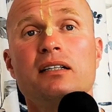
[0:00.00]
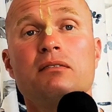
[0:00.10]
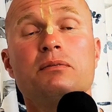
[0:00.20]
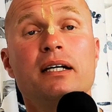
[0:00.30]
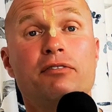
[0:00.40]
And
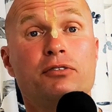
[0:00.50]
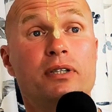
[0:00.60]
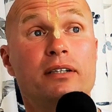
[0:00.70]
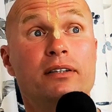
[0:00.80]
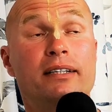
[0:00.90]
then we have
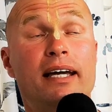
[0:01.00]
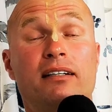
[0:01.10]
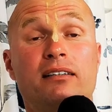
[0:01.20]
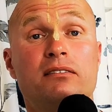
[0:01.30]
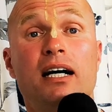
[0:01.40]
to
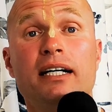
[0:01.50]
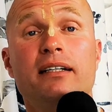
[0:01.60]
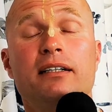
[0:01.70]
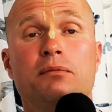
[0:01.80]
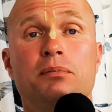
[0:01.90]
get the
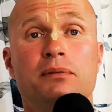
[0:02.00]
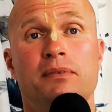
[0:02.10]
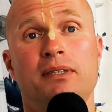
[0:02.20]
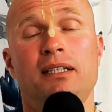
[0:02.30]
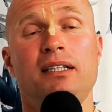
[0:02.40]
right help.
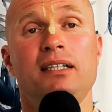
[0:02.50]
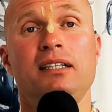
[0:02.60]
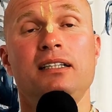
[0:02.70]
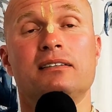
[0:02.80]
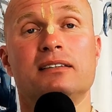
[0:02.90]

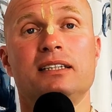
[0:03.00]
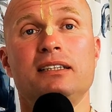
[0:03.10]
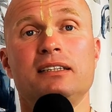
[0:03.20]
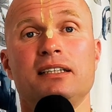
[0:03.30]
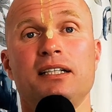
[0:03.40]

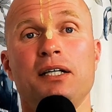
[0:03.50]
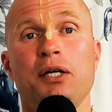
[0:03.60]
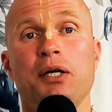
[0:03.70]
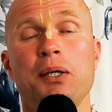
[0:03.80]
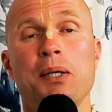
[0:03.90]
Right?
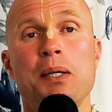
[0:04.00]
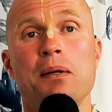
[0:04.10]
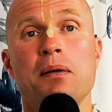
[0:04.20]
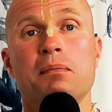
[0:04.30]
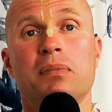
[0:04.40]

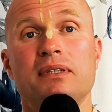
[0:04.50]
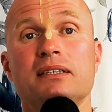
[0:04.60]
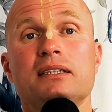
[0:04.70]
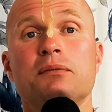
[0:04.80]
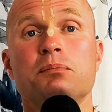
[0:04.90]
But
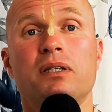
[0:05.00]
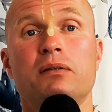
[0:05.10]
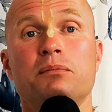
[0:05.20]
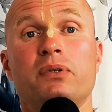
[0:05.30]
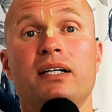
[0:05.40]
this is
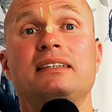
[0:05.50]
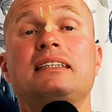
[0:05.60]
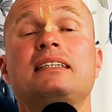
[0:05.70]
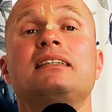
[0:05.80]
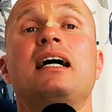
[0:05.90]
parampara.
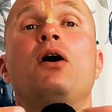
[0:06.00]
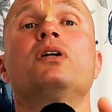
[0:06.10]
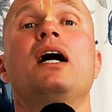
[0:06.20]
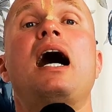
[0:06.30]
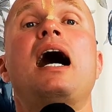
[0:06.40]
This is
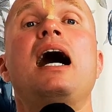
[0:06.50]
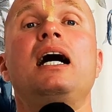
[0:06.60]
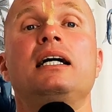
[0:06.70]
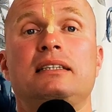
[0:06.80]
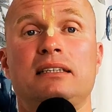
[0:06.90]
how the
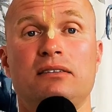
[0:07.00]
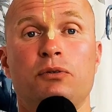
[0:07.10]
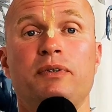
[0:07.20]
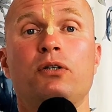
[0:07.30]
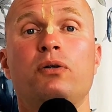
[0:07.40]
art,
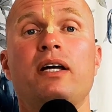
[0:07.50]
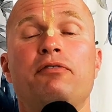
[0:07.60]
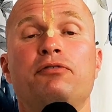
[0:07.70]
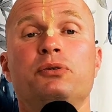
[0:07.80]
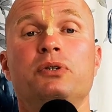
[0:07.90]
so we don't
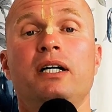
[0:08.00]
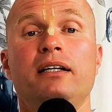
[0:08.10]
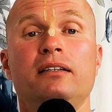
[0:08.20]
have to,